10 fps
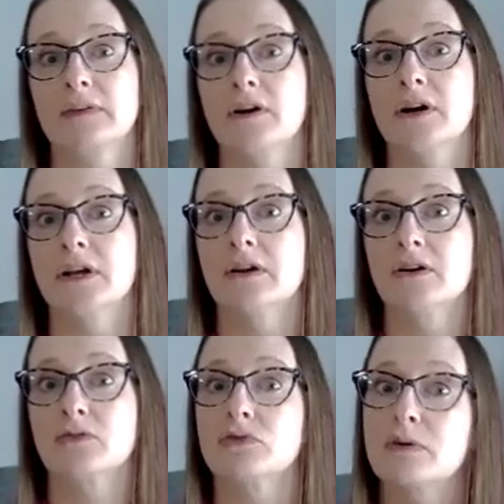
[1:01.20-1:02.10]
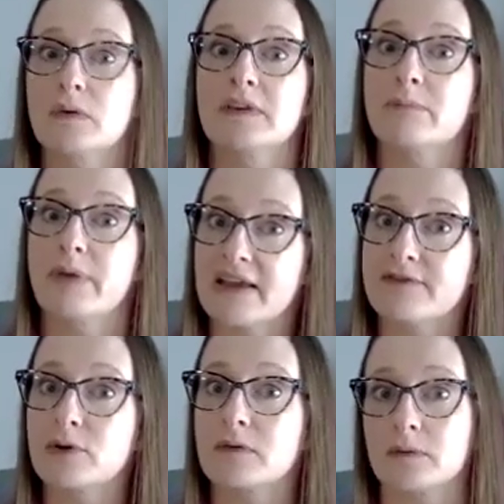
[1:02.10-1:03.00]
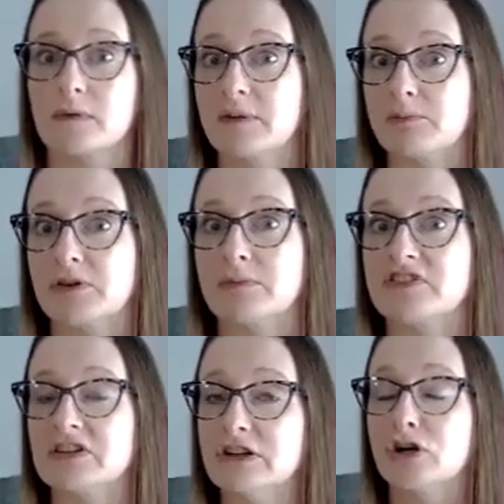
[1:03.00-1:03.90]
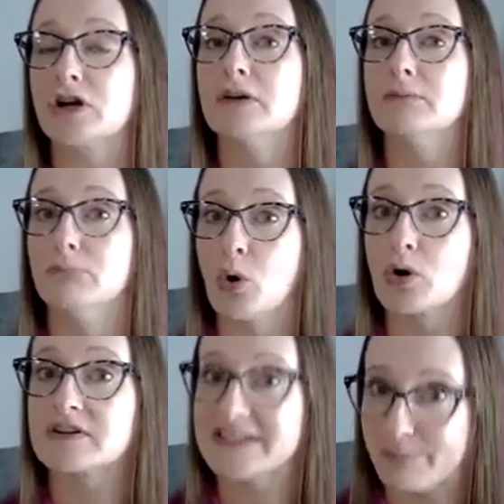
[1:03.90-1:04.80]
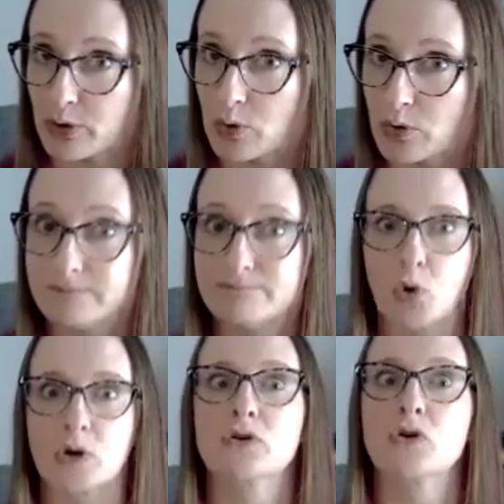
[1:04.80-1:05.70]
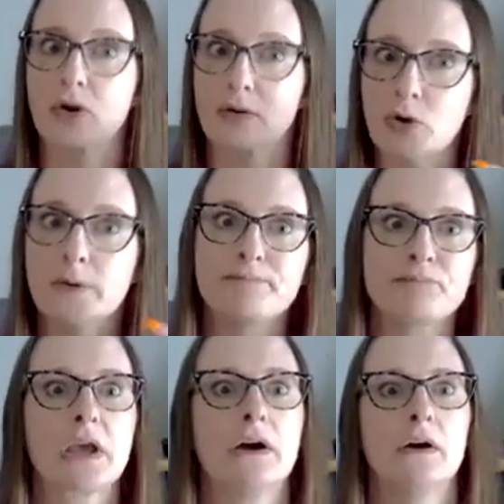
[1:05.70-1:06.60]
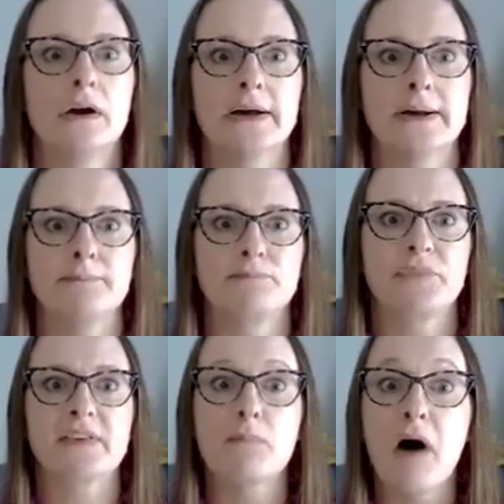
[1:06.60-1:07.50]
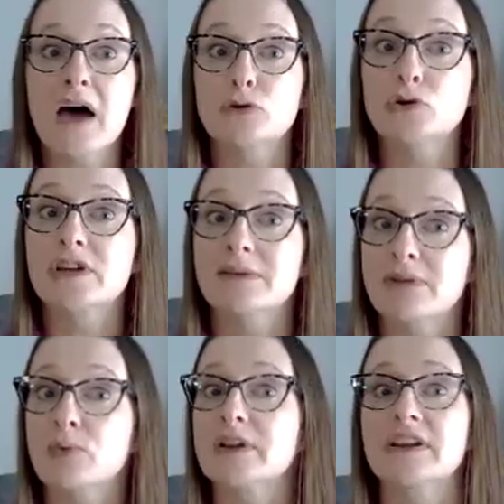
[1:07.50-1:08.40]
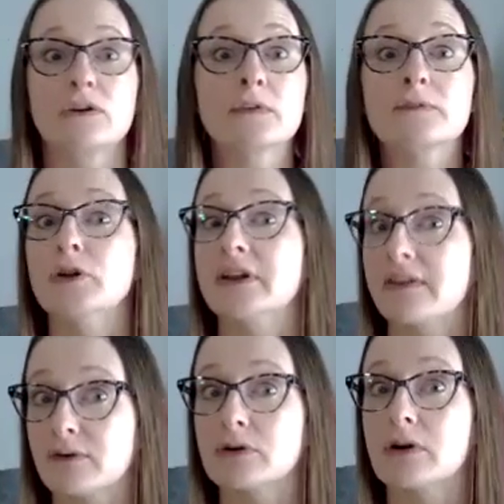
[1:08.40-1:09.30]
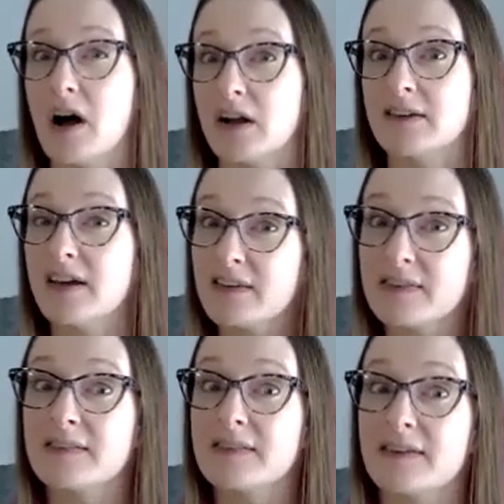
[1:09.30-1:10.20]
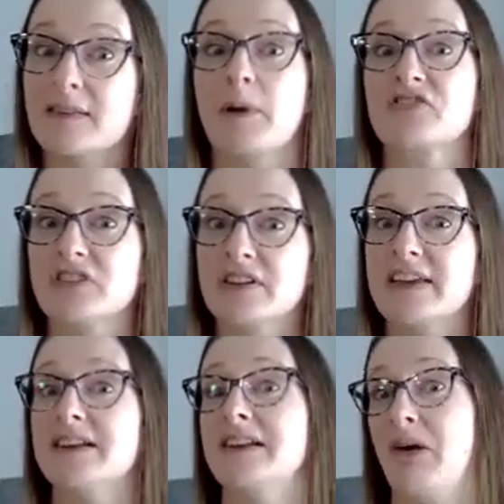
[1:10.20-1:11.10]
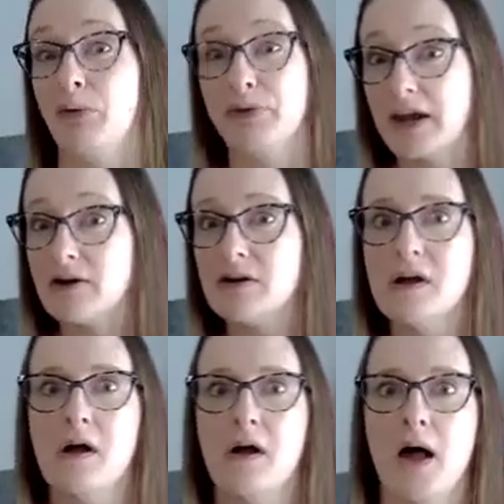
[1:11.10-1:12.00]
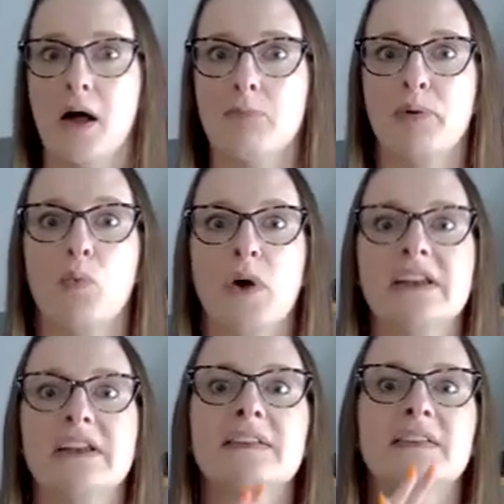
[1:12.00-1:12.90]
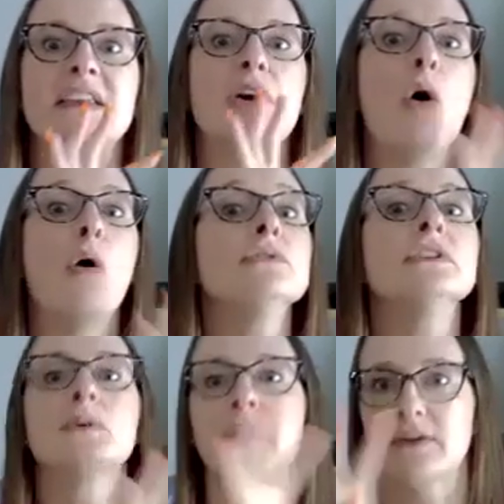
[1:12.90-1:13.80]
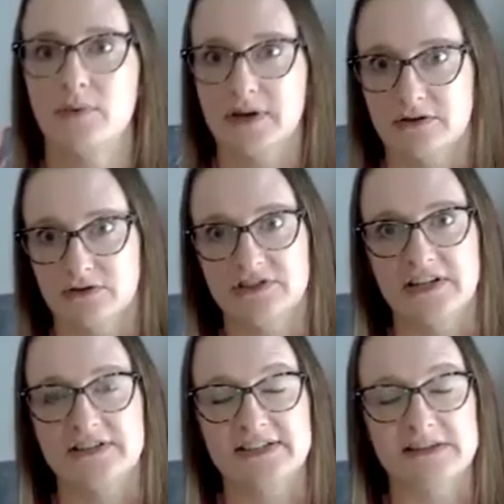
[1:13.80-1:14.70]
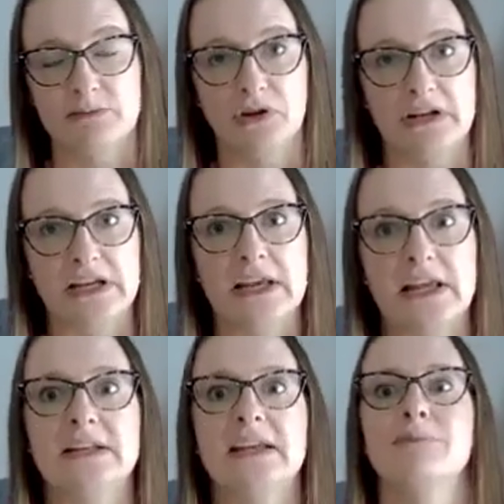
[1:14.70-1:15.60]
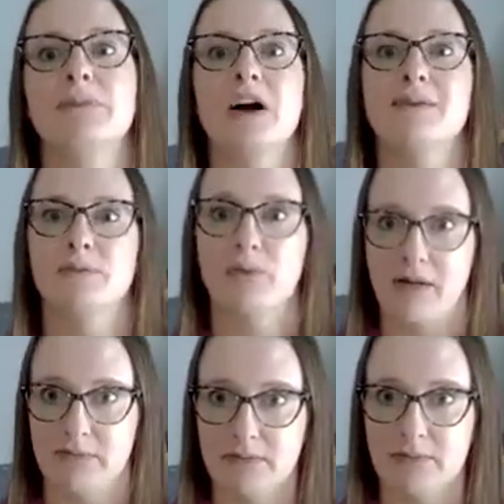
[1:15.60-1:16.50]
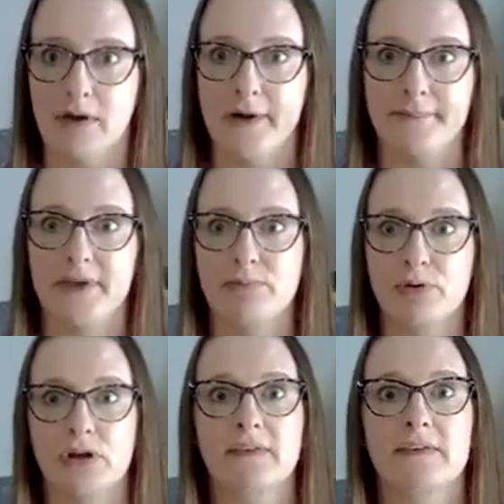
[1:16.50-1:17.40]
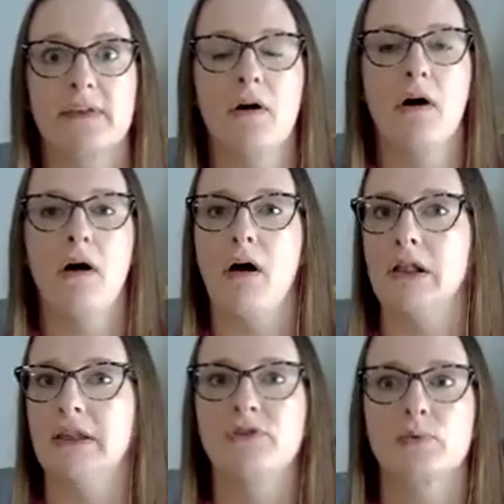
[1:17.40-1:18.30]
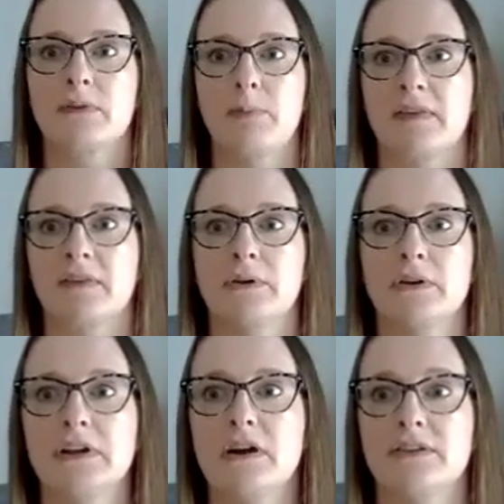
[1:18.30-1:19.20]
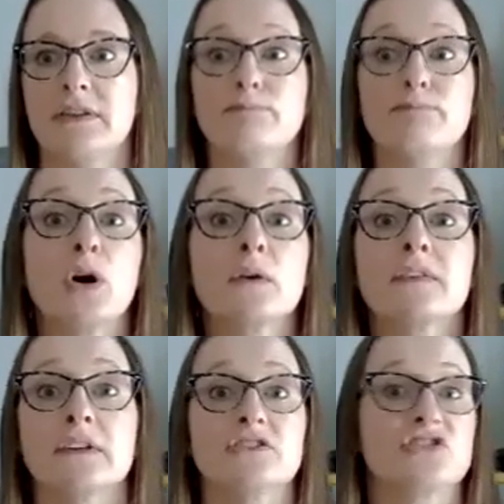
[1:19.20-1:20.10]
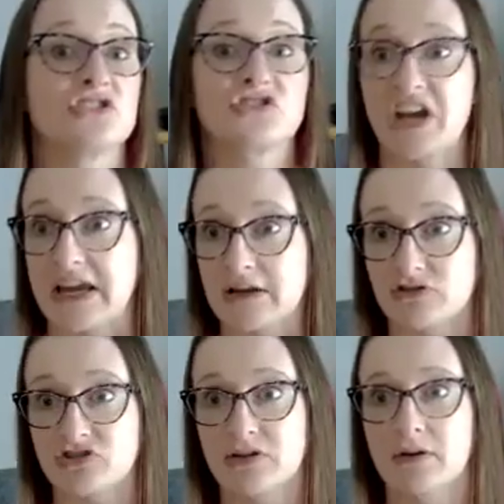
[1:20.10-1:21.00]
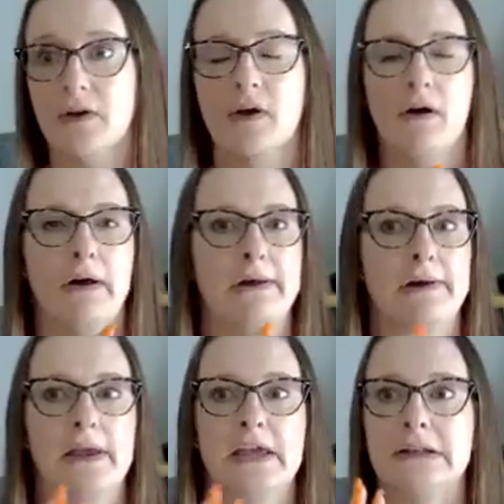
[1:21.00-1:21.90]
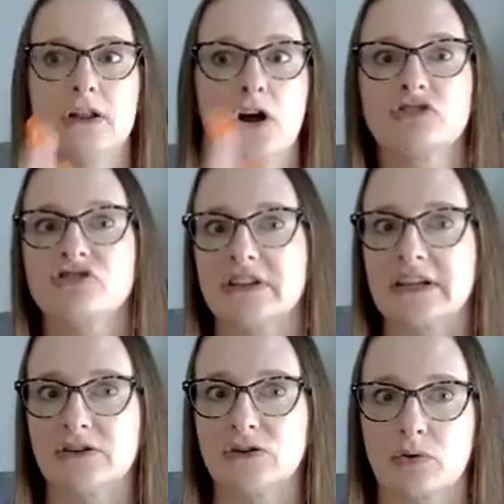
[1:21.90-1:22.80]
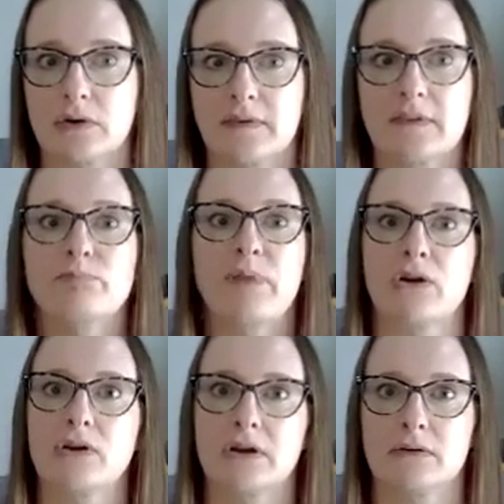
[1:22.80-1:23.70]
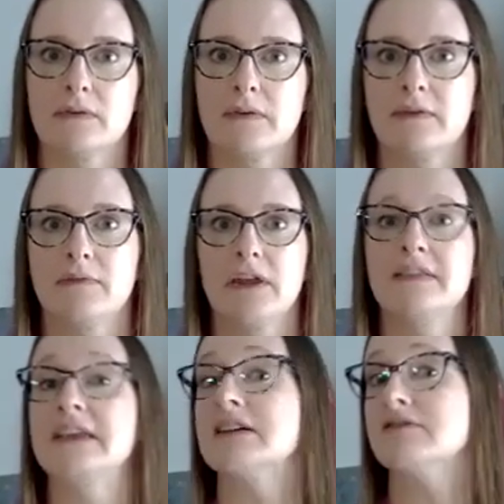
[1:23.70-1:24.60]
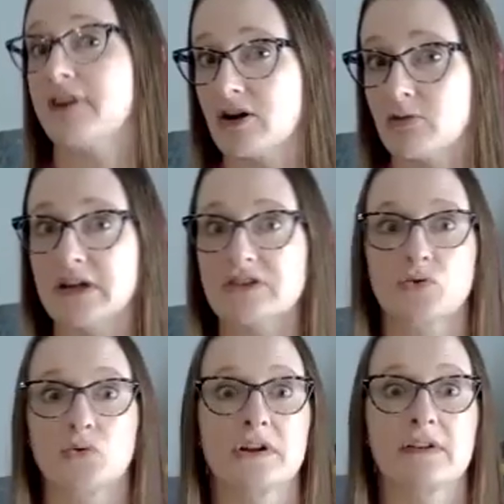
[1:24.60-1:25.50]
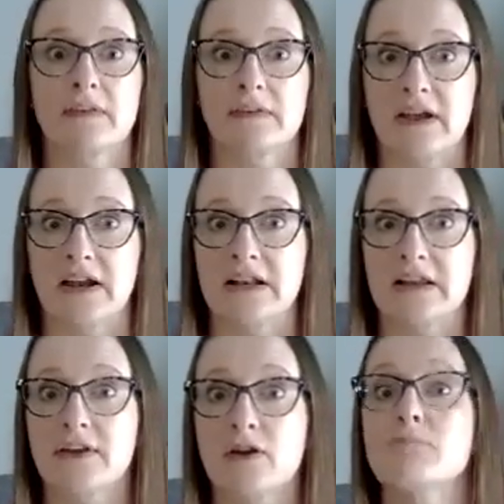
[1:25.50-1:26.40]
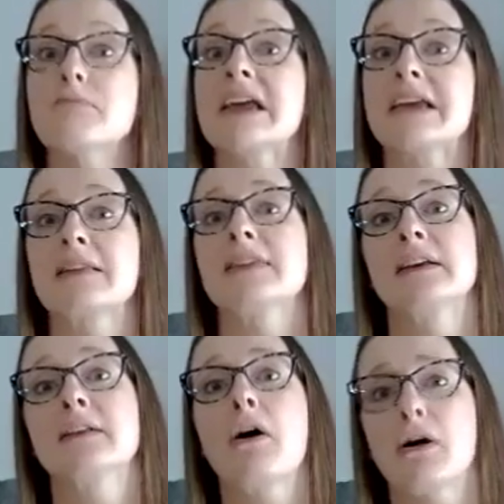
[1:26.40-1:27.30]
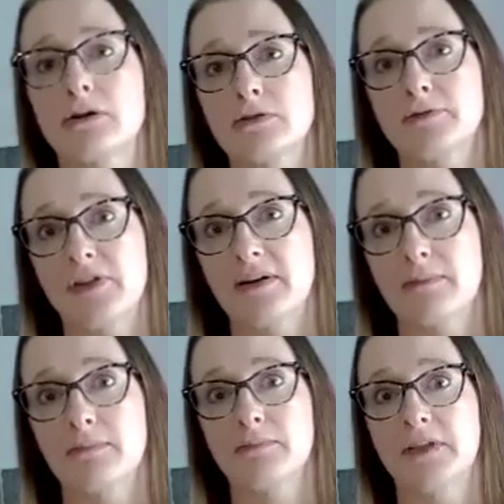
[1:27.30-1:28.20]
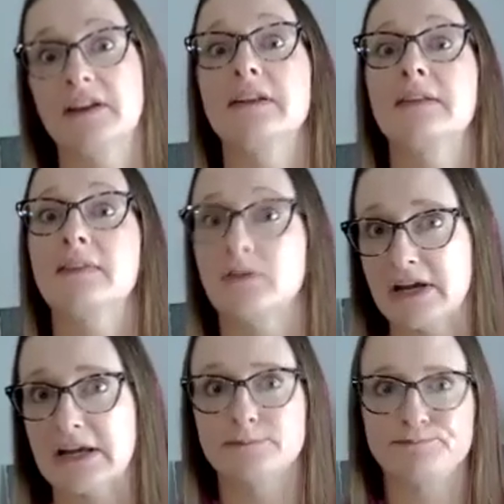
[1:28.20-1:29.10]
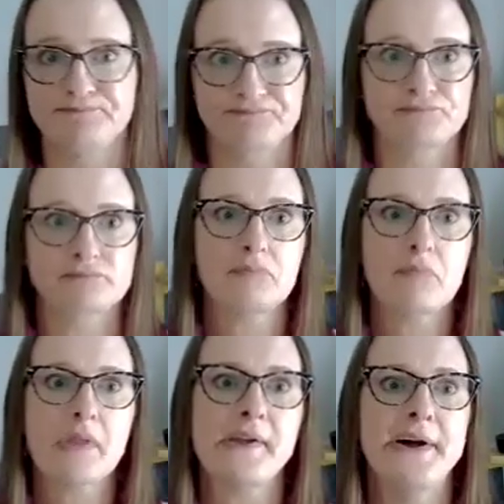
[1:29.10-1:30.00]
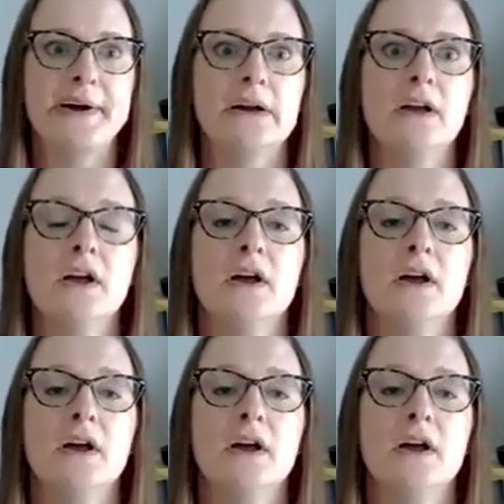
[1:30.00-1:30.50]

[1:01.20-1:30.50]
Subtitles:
is on reducing behaviors or symptoms to look more typical, more normal. This model can be really useful in certain contexts, especially like in healthcare. But when it is the only way that we understand disability, it can become a problem. It puts all of the responsibility on the person to change and largely ignores the barriers in the environment or in society that are making things harder for them than it needs to be. Uh,